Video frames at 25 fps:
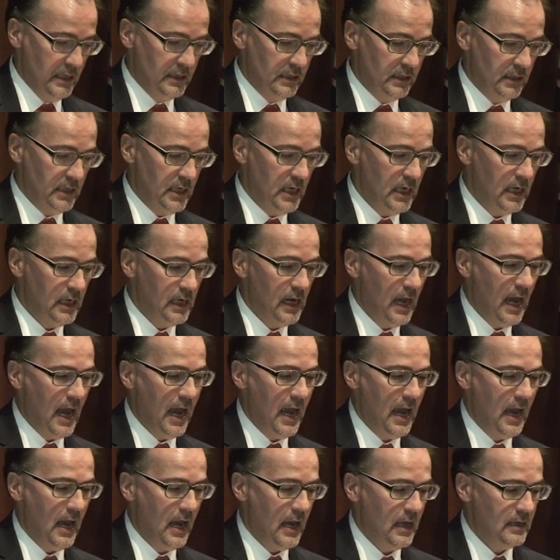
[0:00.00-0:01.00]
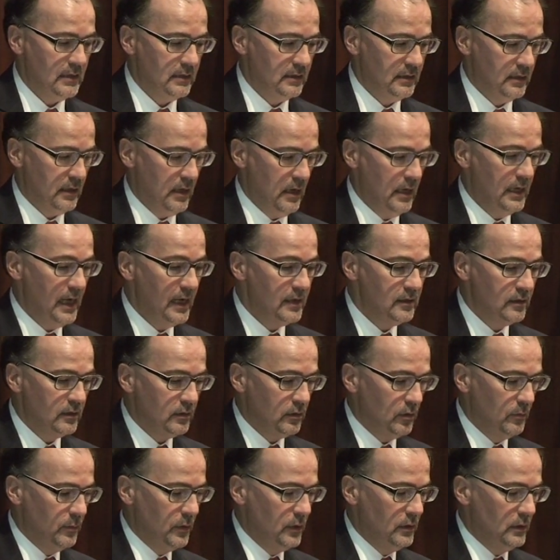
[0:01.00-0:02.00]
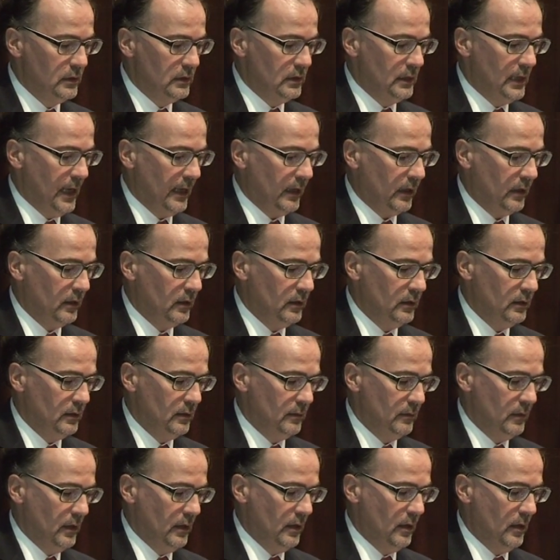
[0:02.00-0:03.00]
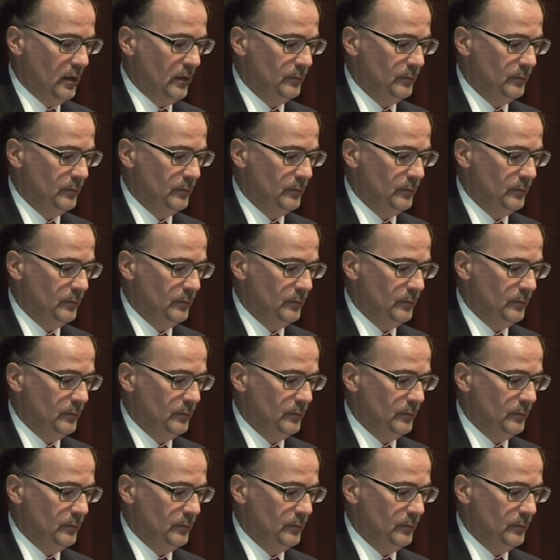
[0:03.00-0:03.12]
seen as an instrument that can